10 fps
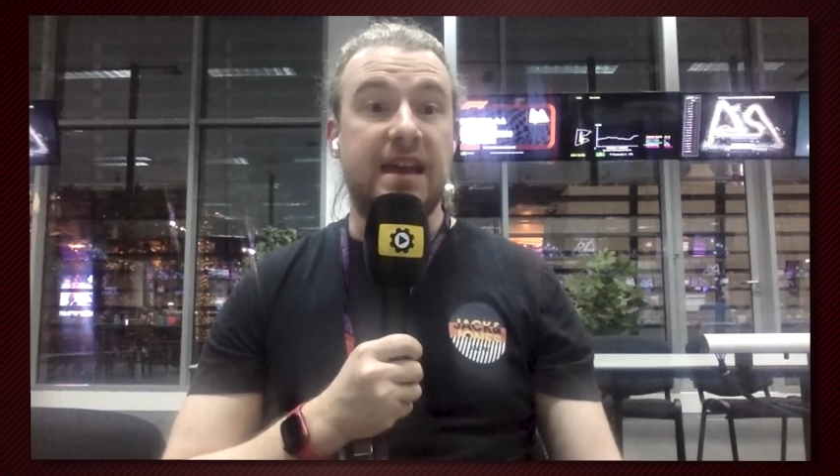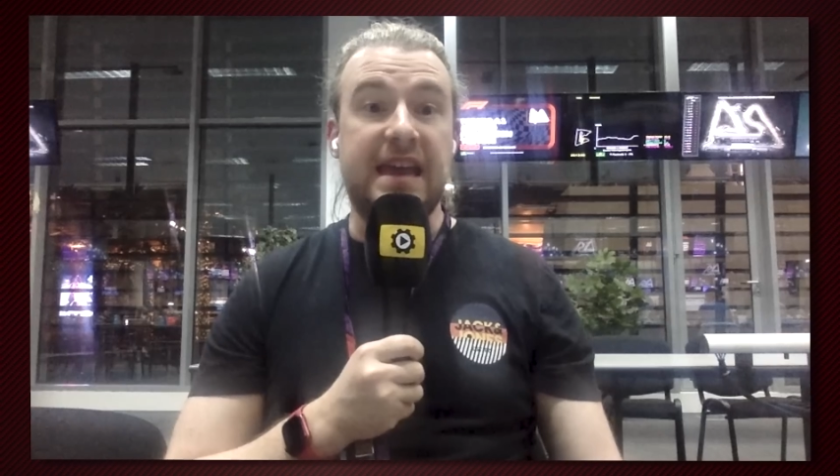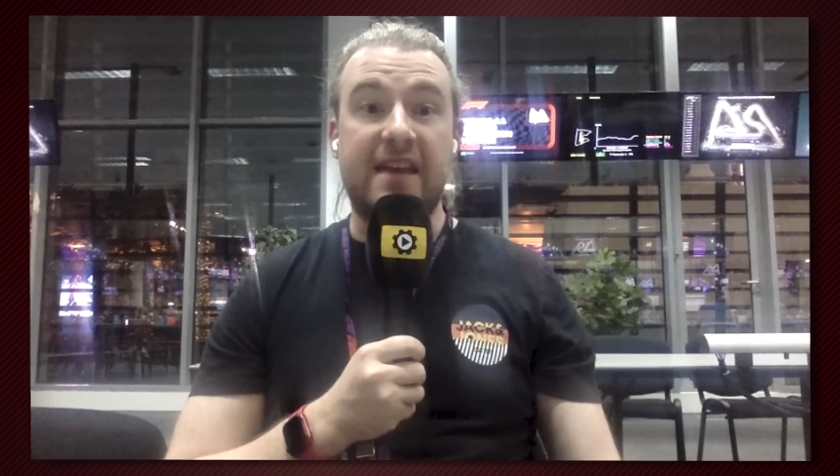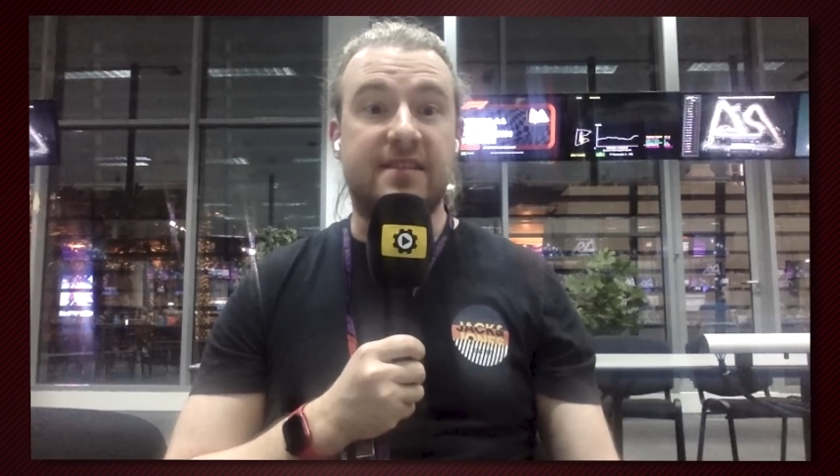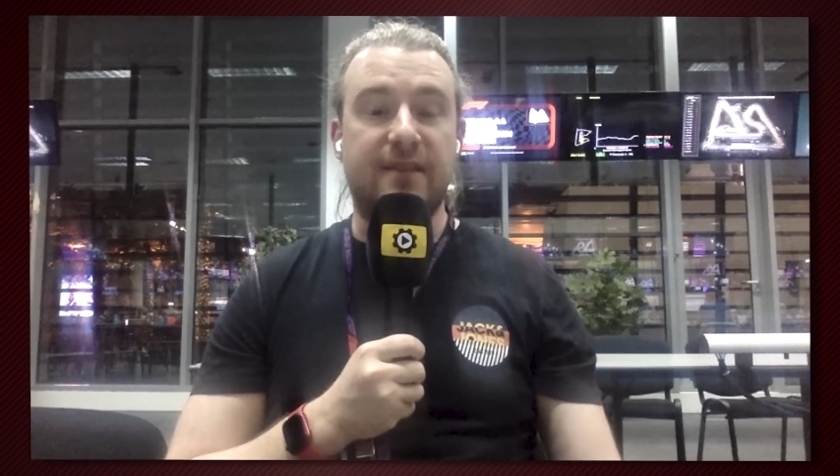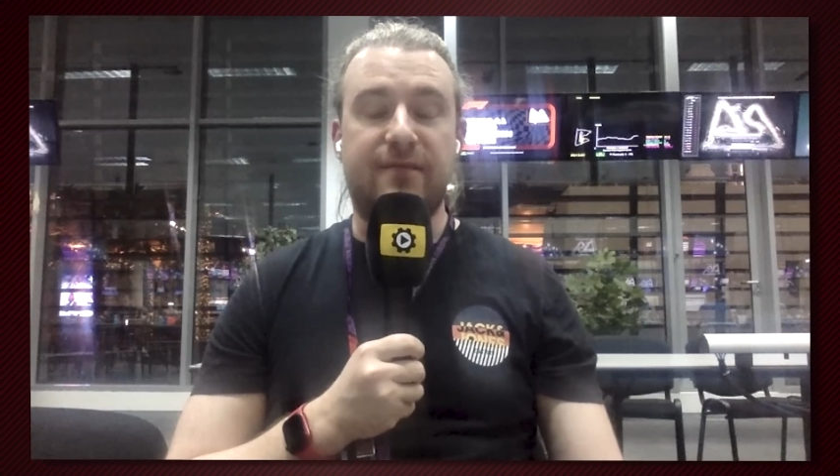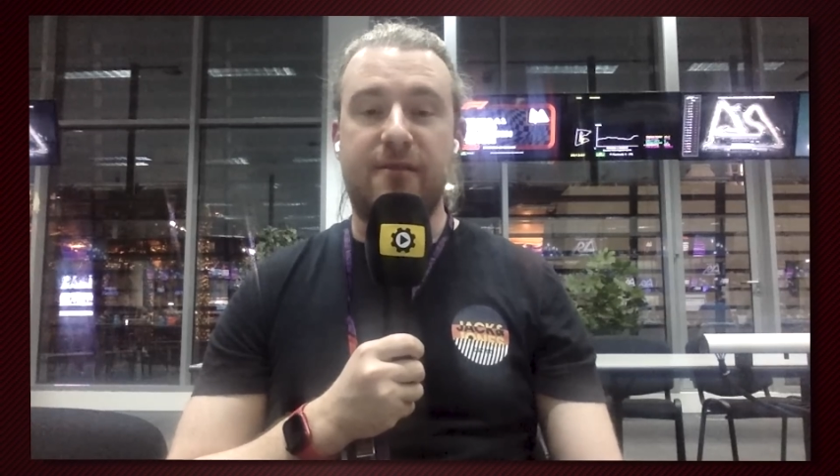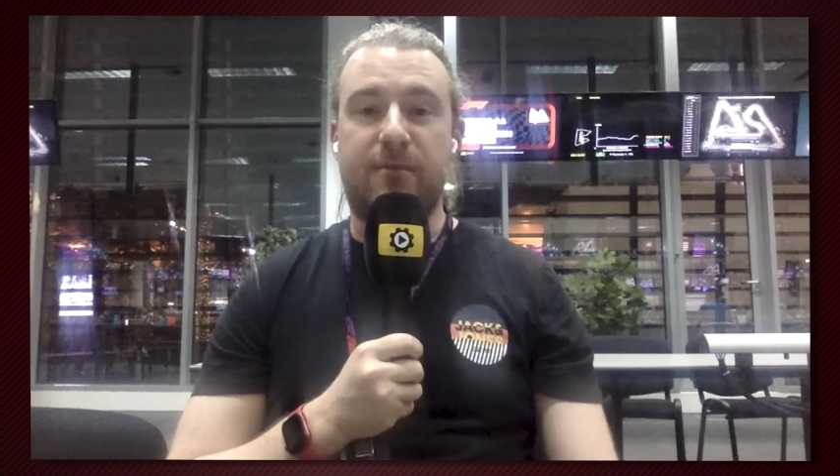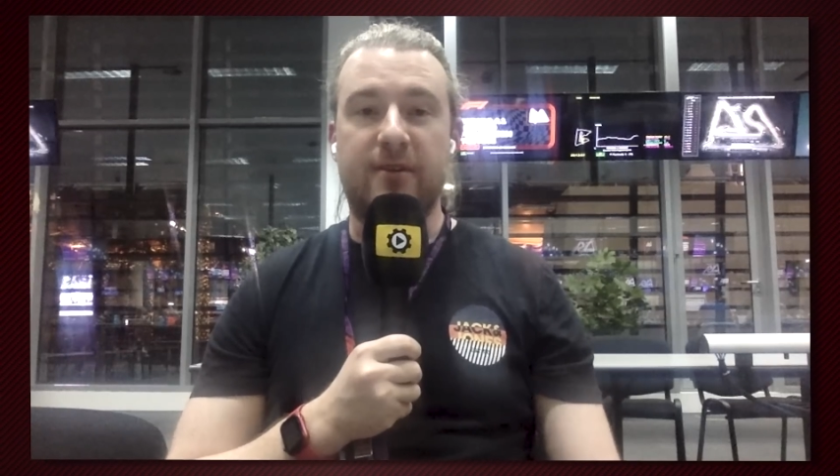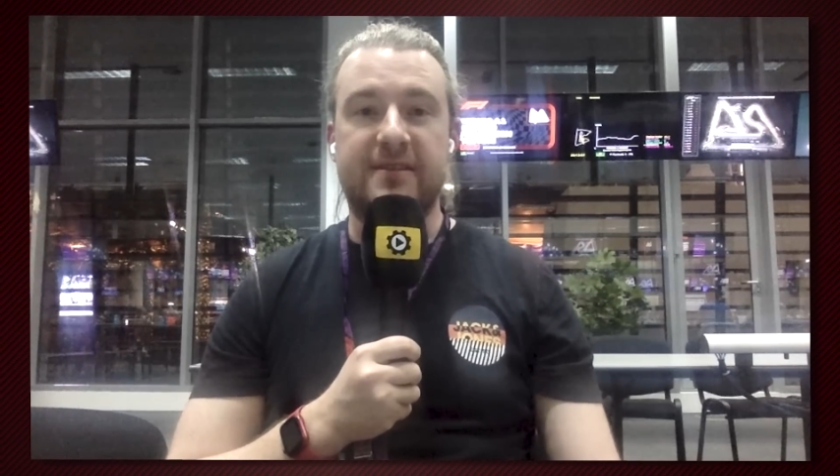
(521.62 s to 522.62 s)
Yeah, certainly
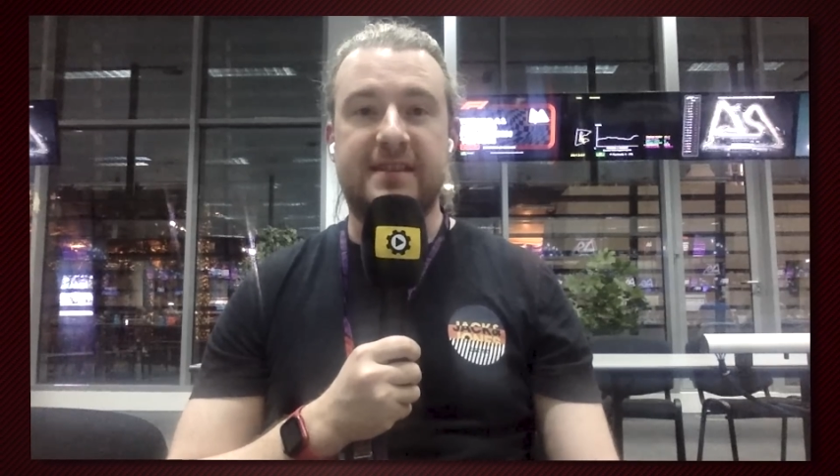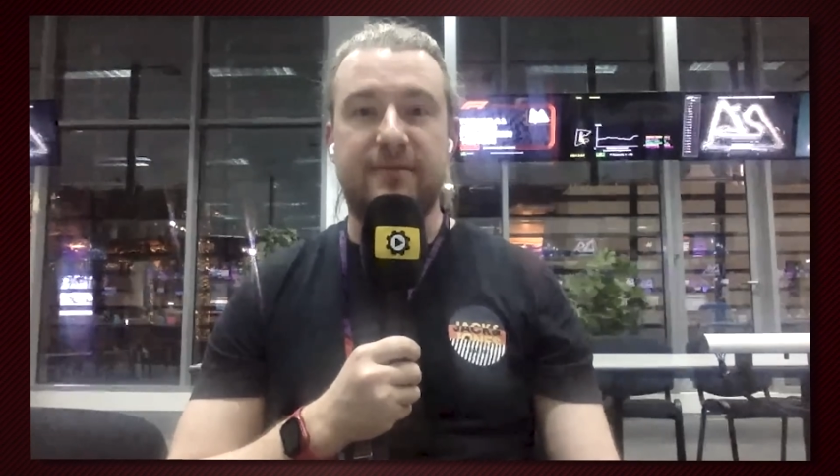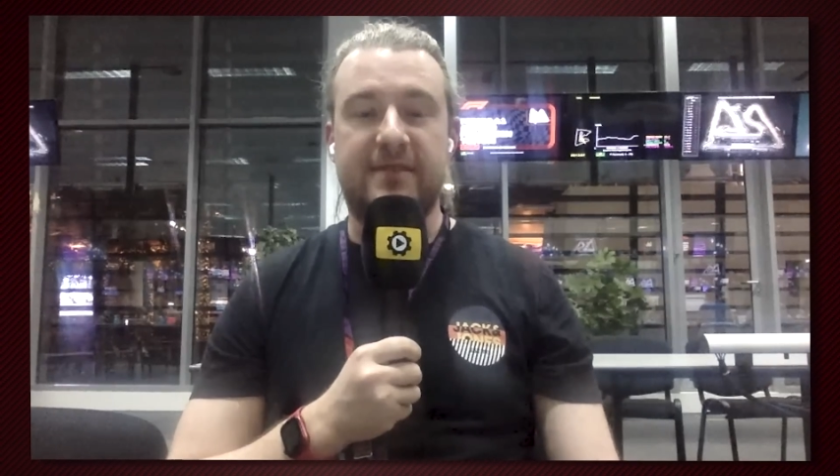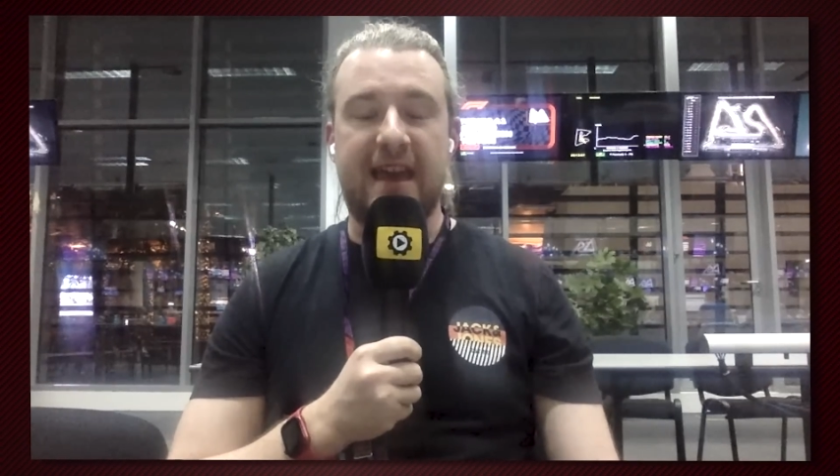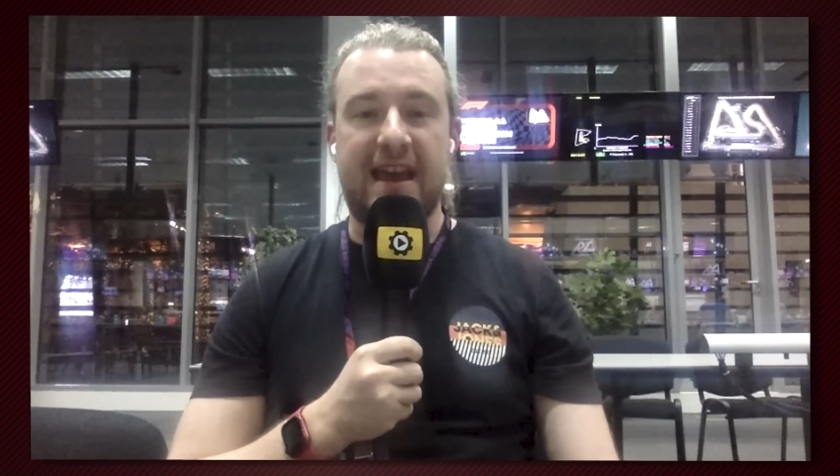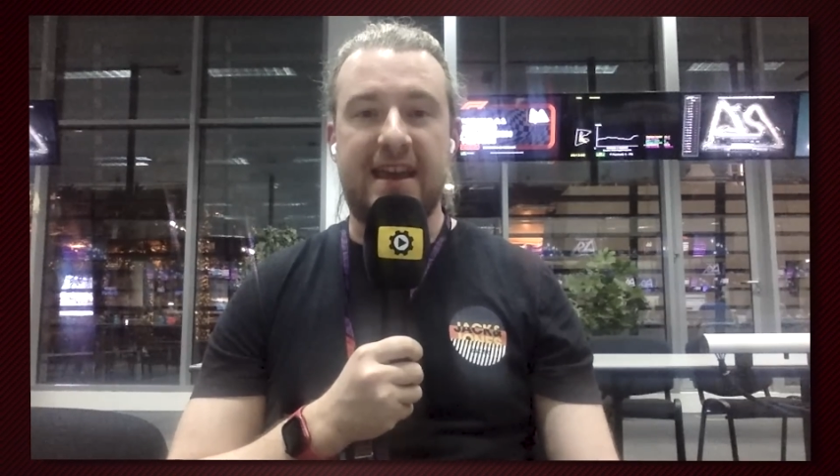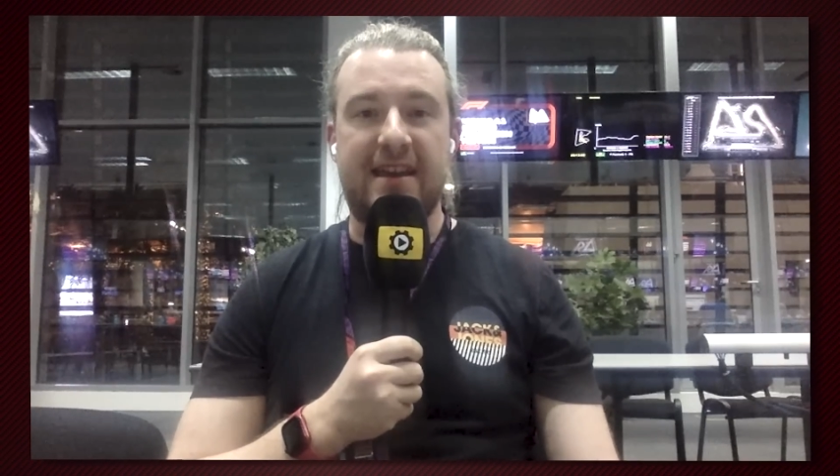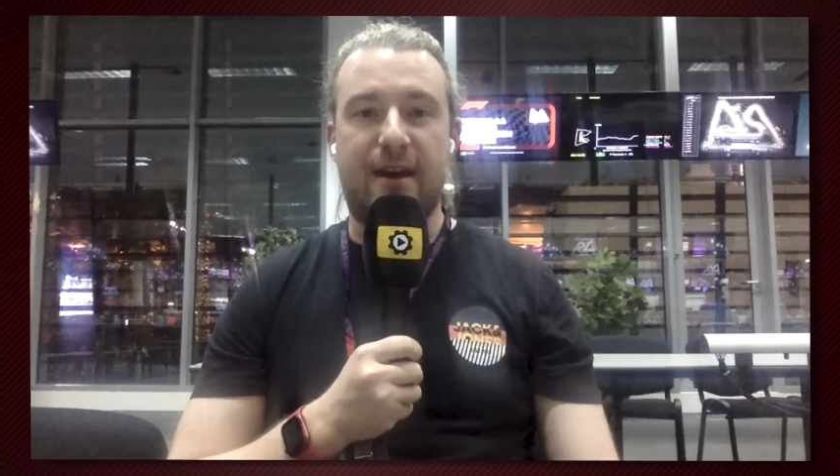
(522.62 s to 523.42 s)
very positive day